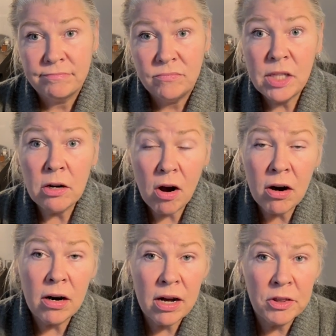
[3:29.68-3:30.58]
There
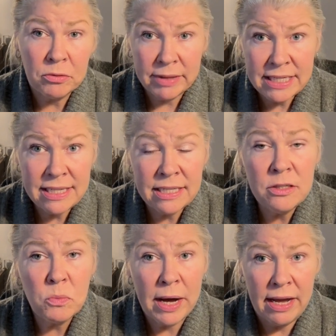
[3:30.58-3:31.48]
are other
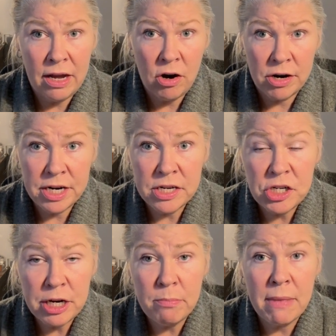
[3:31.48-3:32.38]
reasons why a
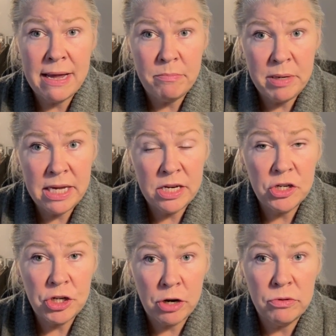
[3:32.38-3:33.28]
guardianship might be
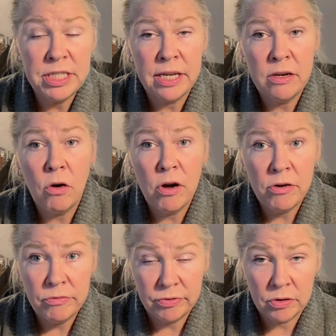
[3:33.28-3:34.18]
chosen
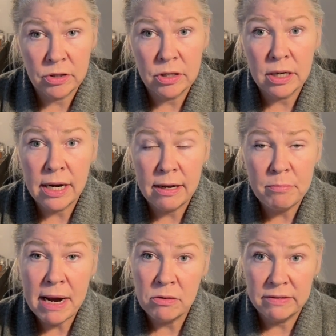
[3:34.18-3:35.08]
over
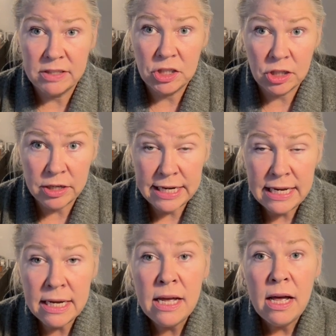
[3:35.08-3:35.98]
powers of
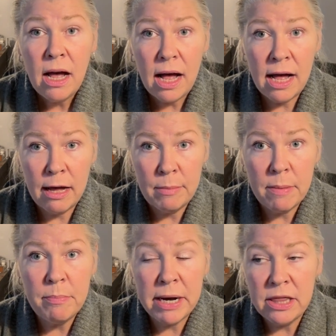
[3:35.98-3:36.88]
attorney,
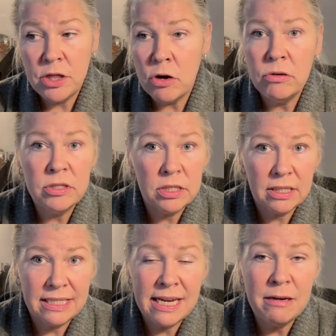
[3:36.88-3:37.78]
but those
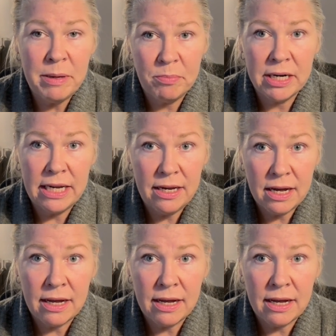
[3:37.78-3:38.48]
tend to be pretty